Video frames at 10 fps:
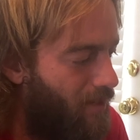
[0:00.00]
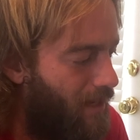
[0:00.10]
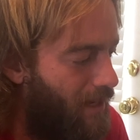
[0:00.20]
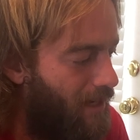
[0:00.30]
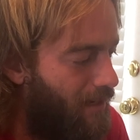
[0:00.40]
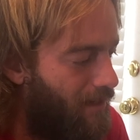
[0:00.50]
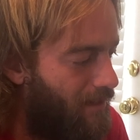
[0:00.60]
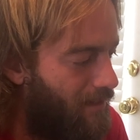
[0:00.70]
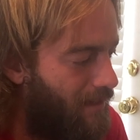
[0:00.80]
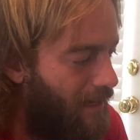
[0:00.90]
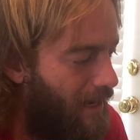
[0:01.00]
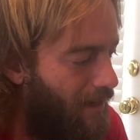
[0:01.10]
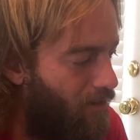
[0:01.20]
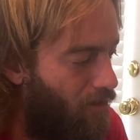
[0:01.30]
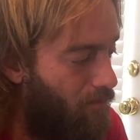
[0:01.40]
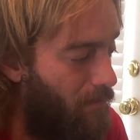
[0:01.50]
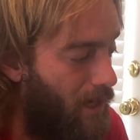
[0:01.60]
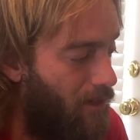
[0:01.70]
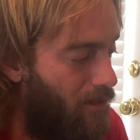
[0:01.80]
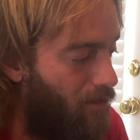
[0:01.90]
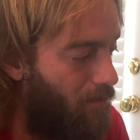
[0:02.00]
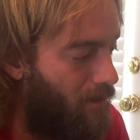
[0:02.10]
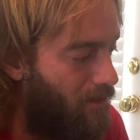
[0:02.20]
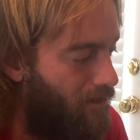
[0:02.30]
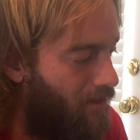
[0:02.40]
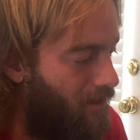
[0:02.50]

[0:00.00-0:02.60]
head can or bottle opener.